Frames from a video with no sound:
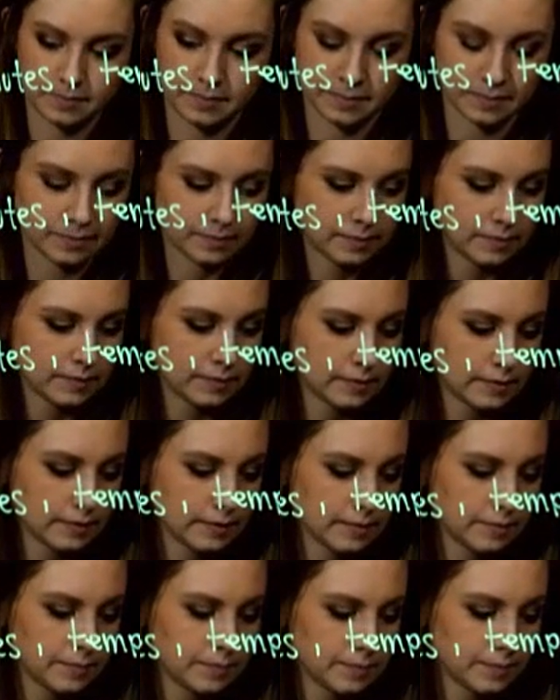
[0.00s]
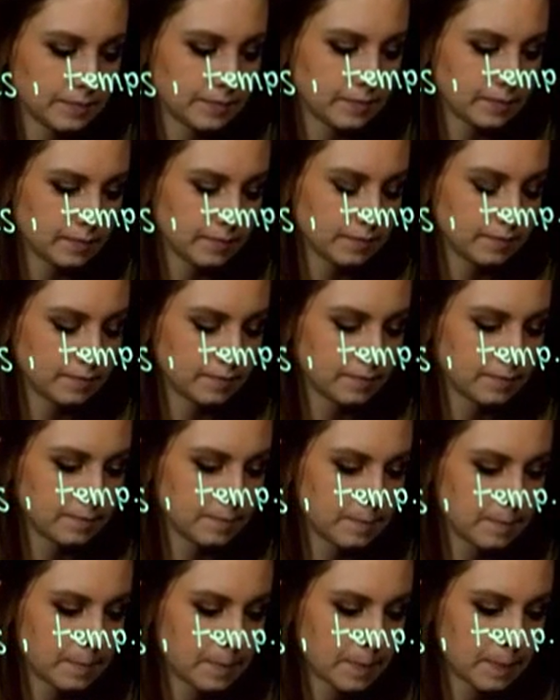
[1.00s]

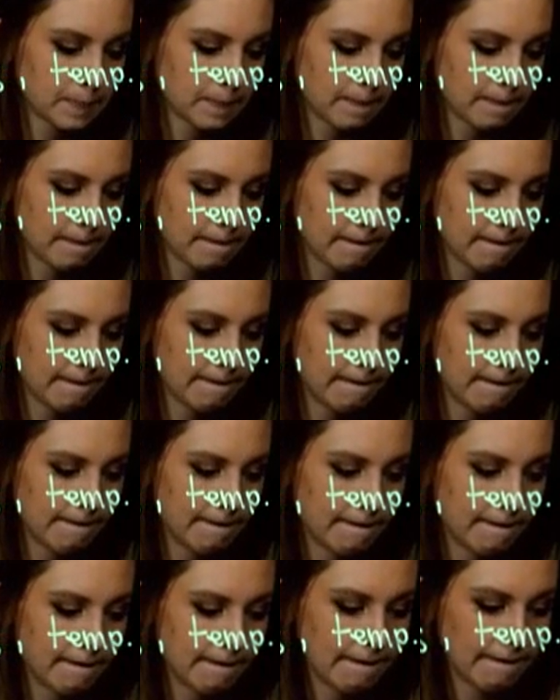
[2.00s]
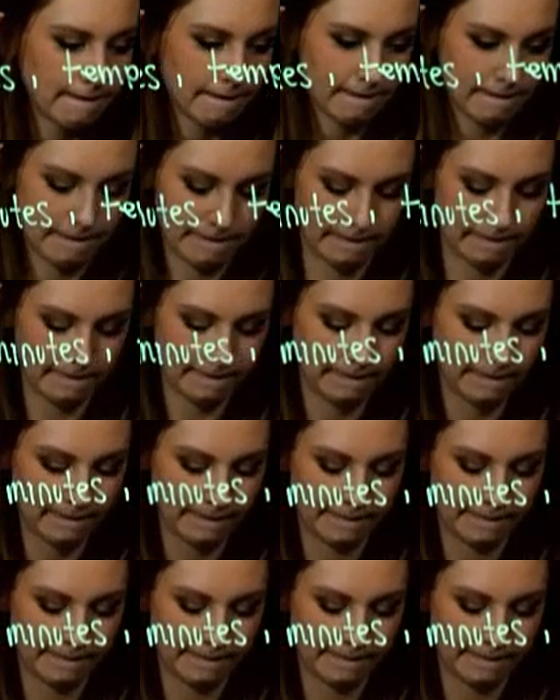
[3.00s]
(silence)